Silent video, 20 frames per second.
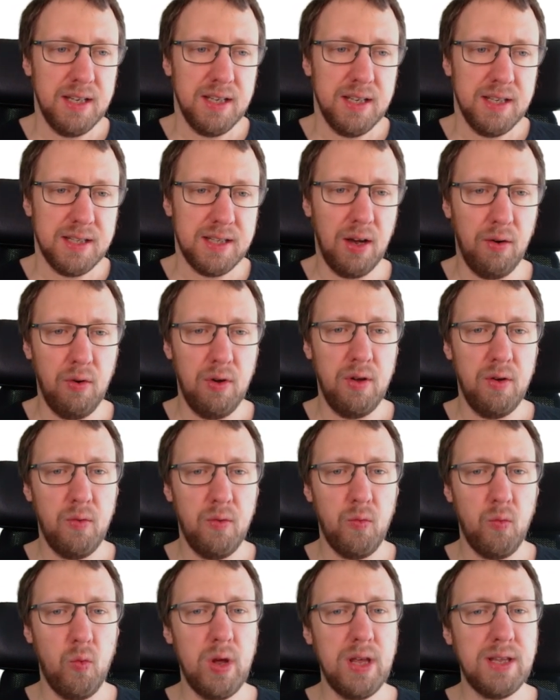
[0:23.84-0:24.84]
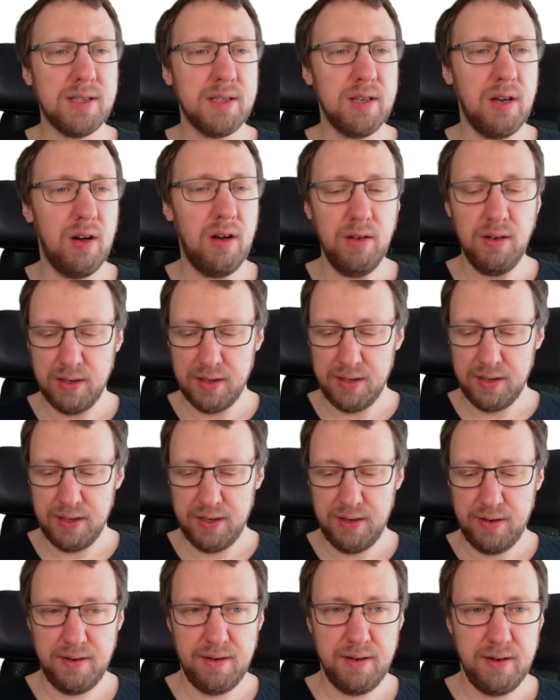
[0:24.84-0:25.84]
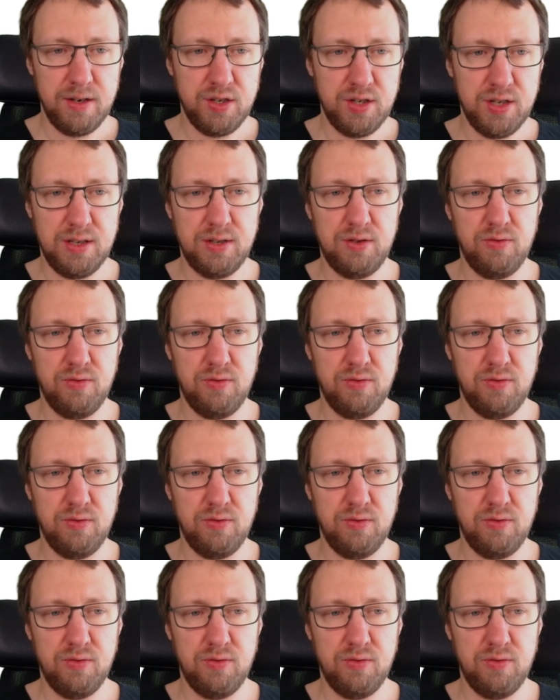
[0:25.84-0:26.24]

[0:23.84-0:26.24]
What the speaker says: So we saw, just